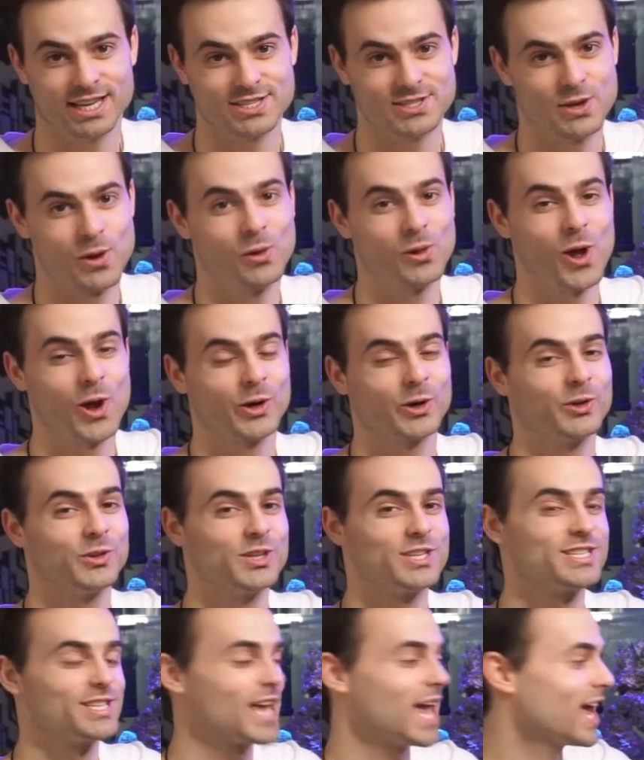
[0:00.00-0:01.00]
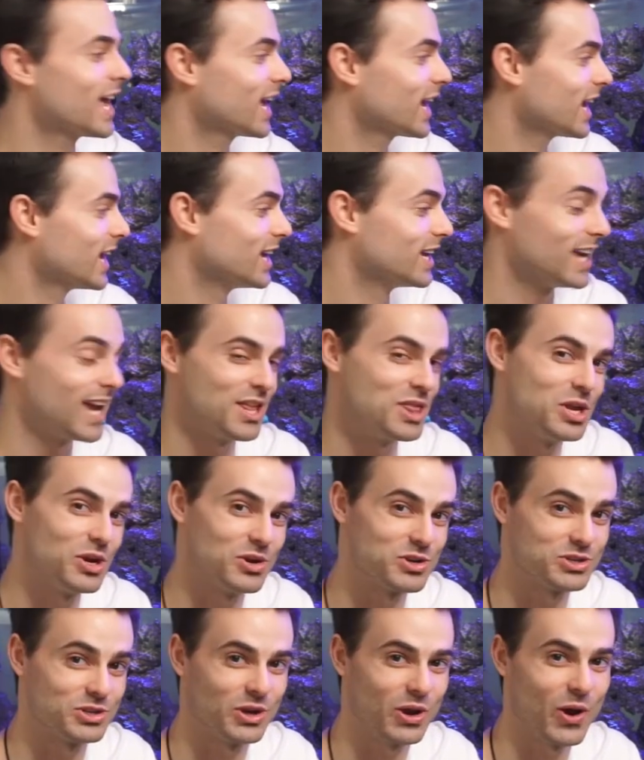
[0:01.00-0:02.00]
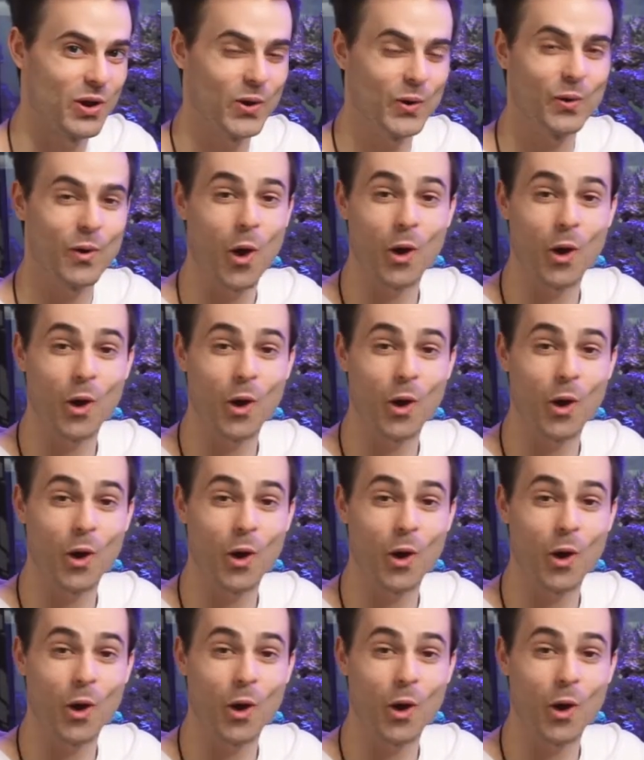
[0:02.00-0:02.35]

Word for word: is no longer in this tank, and there's no